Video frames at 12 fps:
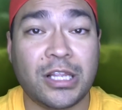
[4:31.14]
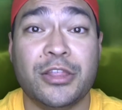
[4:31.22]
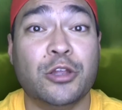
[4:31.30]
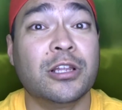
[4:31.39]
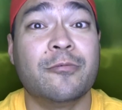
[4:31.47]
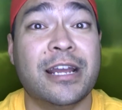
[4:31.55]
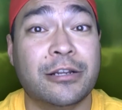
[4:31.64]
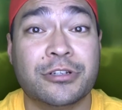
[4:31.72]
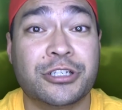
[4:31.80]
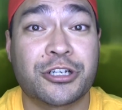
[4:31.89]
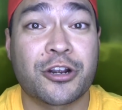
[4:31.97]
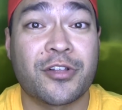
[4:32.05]
The only way to
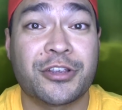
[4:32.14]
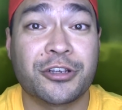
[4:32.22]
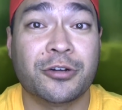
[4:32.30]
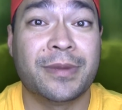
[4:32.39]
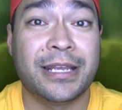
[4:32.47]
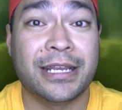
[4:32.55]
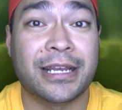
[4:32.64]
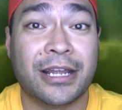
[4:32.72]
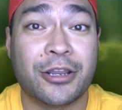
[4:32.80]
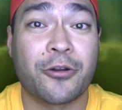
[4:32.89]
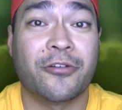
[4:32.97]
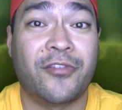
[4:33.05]
ensure that you'll be
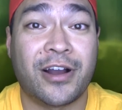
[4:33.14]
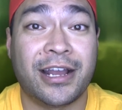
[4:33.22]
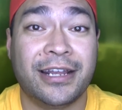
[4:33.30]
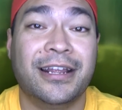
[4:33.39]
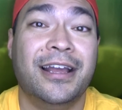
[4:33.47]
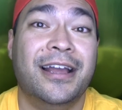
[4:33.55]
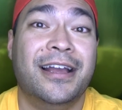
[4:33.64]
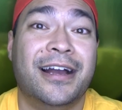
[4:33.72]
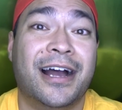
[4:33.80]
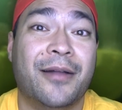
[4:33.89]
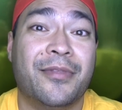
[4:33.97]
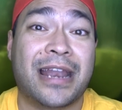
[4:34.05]
notified
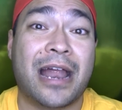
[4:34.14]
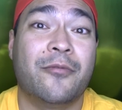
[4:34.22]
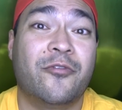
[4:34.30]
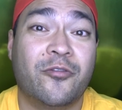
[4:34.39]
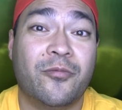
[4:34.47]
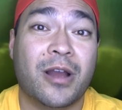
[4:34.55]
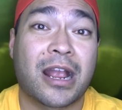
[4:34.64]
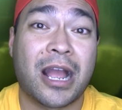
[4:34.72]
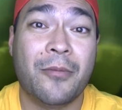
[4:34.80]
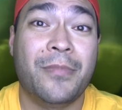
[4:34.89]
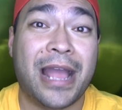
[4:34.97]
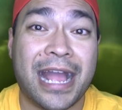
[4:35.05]
that I've
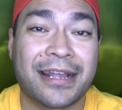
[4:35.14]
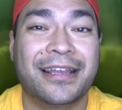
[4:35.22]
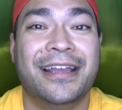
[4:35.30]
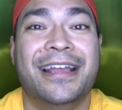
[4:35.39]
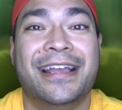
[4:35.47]
come back